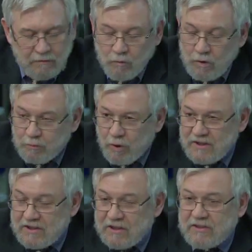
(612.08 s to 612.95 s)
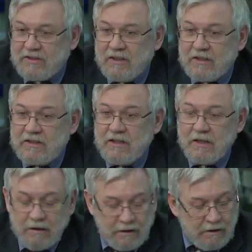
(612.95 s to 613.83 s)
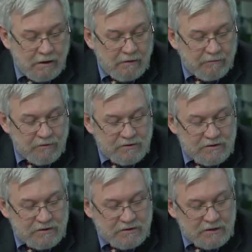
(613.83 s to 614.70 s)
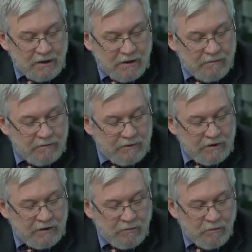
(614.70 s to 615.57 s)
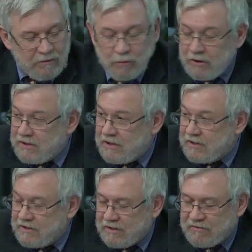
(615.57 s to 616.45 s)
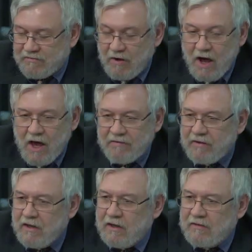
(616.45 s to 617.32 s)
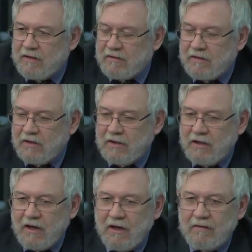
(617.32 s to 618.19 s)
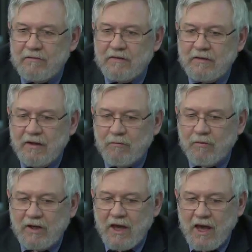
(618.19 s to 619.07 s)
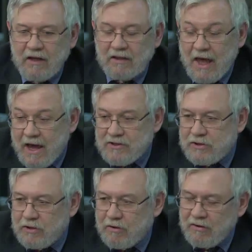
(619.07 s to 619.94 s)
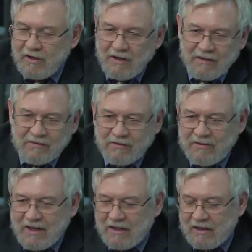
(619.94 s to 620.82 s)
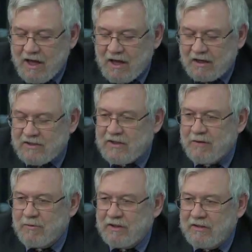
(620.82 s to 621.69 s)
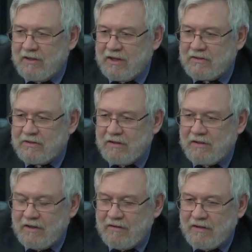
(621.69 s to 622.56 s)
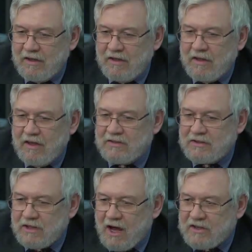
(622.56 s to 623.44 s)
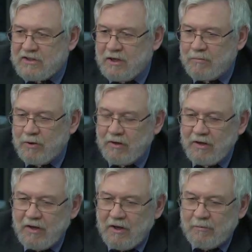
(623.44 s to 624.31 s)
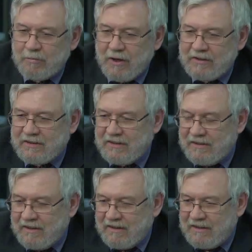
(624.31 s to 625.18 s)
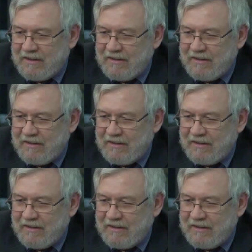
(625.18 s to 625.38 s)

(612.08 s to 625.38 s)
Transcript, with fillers: one point six six uh, versus uh, the one point six six five that the uh, we had last year. So there's not a lot of excitement in that in the uh, stocks number, but it,